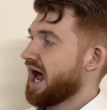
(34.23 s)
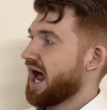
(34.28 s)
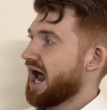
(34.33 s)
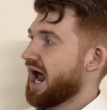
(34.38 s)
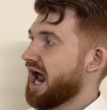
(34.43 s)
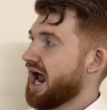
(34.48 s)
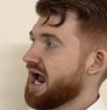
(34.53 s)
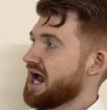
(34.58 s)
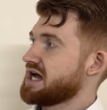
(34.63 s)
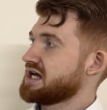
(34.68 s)

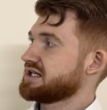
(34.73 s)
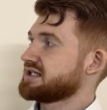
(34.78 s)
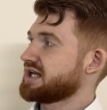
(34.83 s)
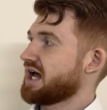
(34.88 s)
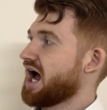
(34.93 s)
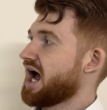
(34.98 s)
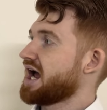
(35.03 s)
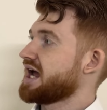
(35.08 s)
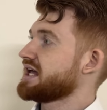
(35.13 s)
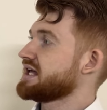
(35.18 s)
as
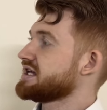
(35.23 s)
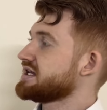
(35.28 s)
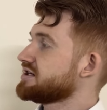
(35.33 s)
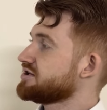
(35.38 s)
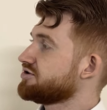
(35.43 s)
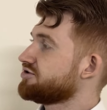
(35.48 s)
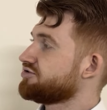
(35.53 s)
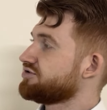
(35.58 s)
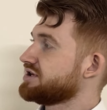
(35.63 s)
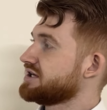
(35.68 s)
I
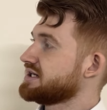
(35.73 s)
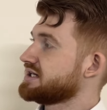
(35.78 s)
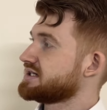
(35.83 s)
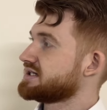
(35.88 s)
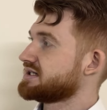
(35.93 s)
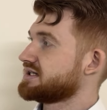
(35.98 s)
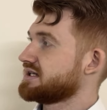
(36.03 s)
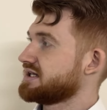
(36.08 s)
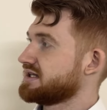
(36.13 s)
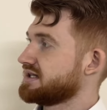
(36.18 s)

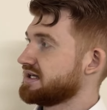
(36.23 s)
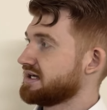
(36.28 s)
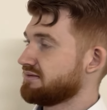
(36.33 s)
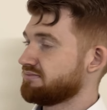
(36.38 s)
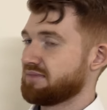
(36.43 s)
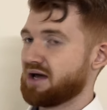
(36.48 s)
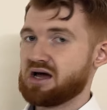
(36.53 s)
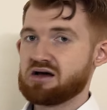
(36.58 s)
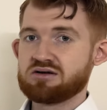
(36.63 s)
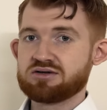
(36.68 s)
increase the
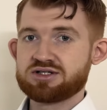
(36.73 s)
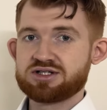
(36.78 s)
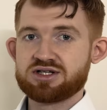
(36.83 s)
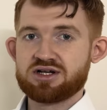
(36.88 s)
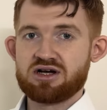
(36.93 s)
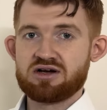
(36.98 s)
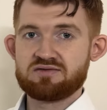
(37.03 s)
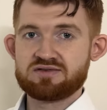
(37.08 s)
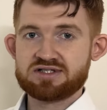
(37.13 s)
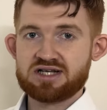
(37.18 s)
amount
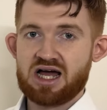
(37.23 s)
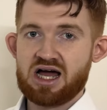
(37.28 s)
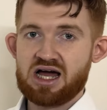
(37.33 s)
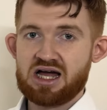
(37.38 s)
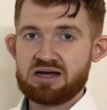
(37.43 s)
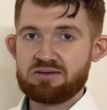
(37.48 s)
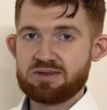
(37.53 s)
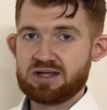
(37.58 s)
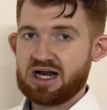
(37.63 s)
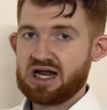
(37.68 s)
of
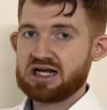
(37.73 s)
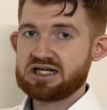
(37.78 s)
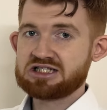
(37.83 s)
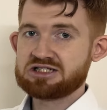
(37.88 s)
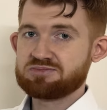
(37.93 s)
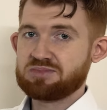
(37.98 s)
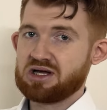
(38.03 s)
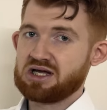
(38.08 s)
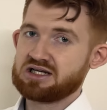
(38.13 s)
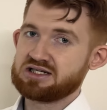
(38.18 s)
time that I
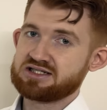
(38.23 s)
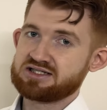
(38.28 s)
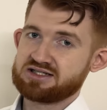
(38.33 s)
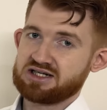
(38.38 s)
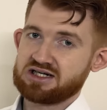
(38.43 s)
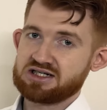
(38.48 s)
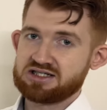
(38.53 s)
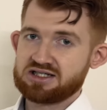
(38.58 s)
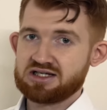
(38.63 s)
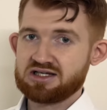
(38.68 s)
spend
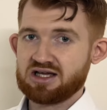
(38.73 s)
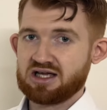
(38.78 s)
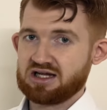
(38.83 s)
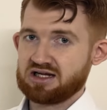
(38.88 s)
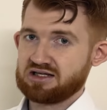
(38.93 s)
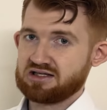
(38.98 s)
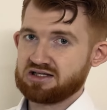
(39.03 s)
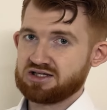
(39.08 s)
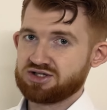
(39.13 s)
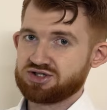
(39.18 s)
studying
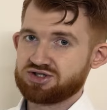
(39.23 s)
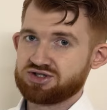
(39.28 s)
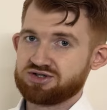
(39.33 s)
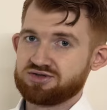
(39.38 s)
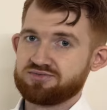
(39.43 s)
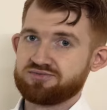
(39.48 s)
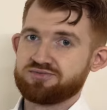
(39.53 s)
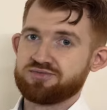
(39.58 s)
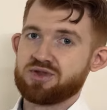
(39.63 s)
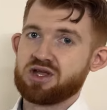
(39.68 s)
English,
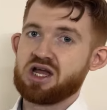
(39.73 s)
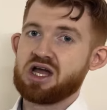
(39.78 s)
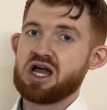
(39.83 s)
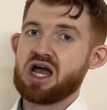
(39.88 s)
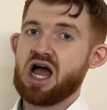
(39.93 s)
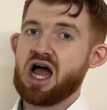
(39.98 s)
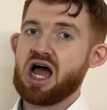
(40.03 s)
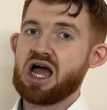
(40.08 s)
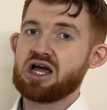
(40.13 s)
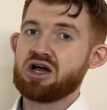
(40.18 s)

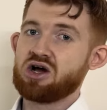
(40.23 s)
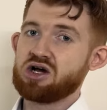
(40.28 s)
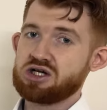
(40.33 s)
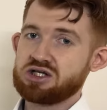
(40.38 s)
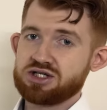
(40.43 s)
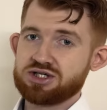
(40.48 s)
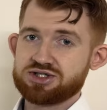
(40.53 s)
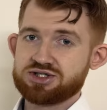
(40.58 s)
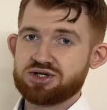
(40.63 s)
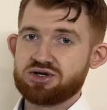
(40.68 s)
I
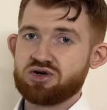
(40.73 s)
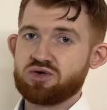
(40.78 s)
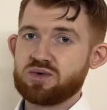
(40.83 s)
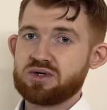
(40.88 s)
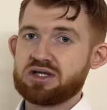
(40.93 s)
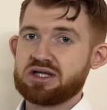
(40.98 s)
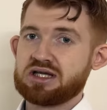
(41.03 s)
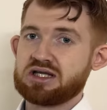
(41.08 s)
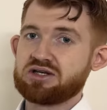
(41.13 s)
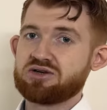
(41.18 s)
also
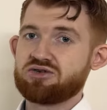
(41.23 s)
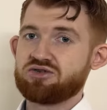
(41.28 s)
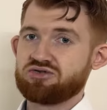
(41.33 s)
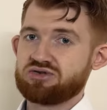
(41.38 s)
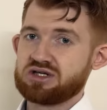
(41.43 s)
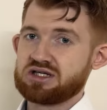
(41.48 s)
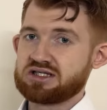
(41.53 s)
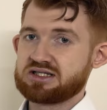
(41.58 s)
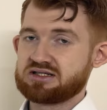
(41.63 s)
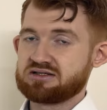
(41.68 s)
will
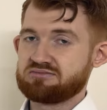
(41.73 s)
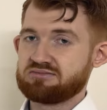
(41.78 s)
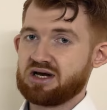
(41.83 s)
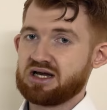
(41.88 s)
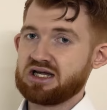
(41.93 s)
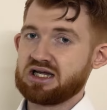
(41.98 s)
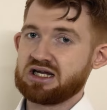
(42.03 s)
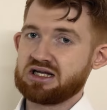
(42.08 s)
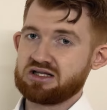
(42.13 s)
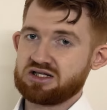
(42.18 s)
increase my
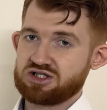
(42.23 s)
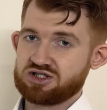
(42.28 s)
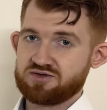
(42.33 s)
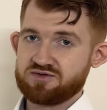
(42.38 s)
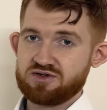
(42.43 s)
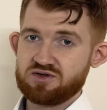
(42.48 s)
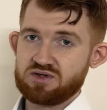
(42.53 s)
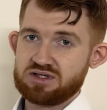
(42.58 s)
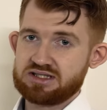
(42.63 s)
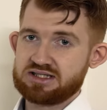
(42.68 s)
English
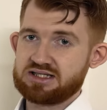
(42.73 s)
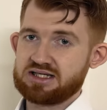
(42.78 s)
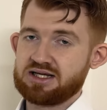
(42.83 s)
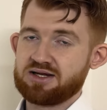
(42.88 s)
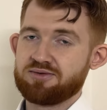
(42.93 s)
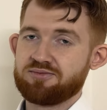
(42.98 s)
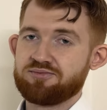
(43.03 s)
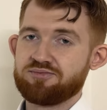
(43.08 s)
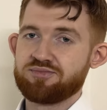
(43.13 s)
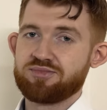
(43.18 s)
fluency.
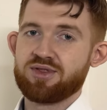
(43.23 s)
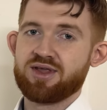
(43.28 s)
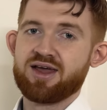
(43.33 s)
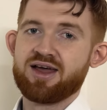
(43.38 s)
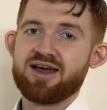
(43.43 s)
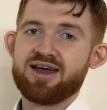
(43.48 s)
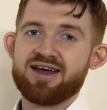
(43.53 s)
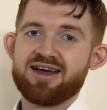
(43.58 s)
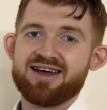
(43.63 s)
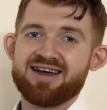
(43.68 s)

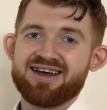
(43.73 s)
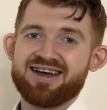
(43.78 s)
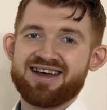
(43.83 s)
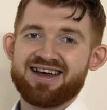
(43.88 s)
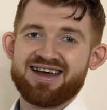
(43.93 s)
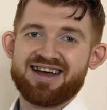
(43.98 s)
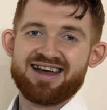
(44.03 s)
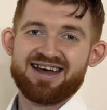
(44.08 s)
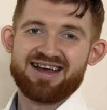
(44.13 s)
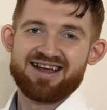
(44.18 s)

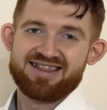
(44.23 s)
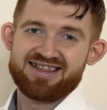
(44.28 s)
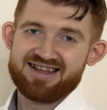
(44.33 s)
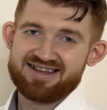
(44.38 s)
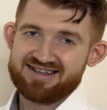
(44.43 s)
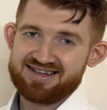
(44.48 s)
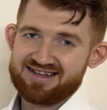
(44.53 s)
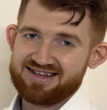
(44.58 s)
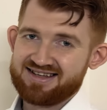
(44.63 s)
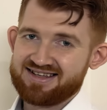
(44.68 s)
This
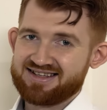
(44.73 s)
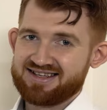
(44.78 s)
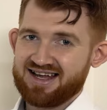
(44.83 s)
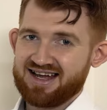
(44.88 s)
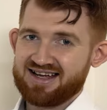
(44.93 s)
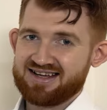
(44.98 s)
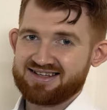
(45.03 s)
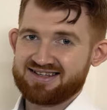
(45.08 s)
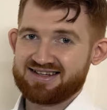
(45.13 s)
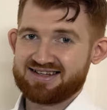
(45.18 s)
is
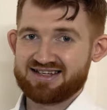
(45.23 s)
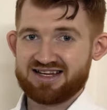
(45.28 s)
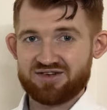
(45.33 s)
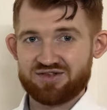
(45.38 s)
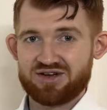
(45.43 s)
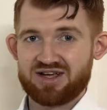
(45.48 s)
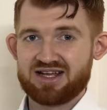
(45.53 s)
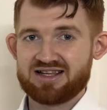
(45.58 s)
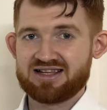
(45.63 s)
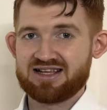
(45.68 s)

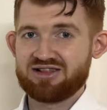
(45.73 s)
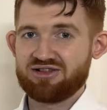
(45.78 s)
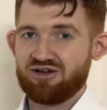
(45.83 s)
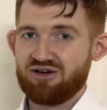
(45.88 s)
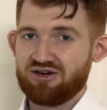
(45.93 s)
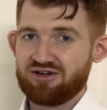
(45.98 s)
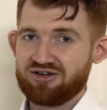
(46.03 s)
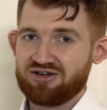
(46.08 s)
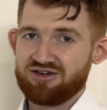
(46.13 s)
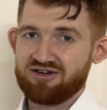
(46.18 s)
significantly
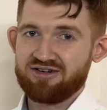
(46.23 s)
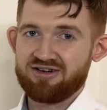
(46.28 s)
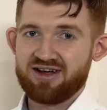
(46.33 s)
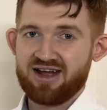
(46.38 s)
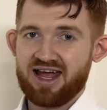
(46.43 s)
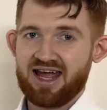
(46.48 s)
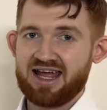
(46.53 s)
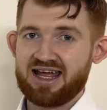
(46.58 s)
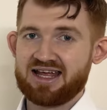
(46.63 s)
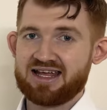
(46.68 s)
longer
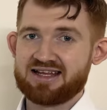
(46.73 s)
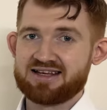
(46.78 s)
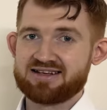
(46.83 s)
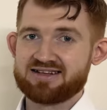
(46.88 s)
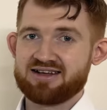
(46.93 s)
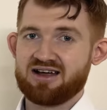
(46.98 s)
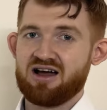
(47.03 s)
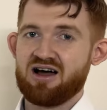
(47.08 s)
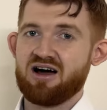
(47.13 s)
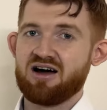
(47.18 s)
and
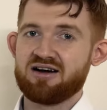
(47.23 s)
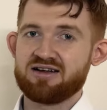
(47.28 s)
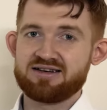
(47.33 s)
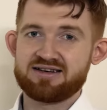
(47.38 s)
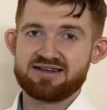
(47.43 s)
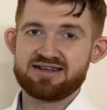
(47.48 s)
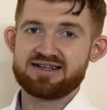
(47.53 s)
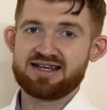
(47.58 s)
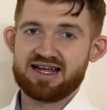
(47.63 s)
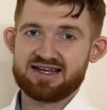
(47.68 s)

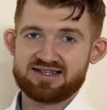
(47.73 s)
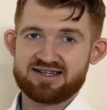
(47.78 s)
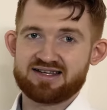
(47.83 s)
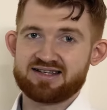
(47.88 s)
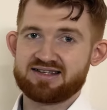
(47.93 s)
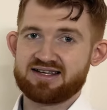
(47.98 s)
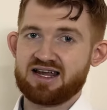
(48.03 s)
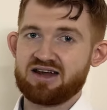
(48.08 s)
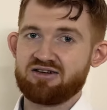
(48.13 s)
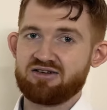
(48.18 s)

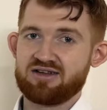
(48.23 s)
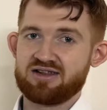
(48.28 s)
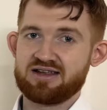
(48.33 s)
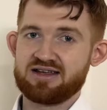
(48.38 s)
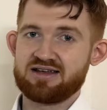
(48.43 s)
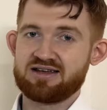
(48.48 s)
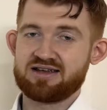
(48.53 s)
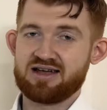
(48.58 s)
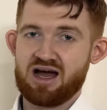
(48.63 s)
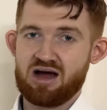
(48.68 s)
unnecessarily
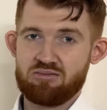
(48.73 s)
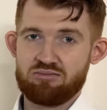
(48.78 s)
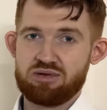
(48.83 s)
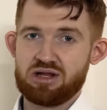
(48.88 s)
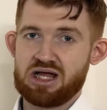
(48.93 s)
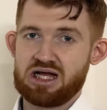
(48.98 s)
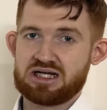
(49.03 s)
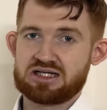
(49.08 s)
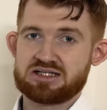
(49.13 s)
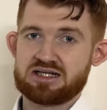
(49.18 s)

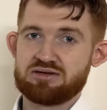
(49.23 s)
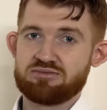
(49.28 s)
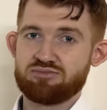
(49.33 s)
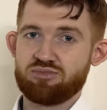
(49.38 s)
complex and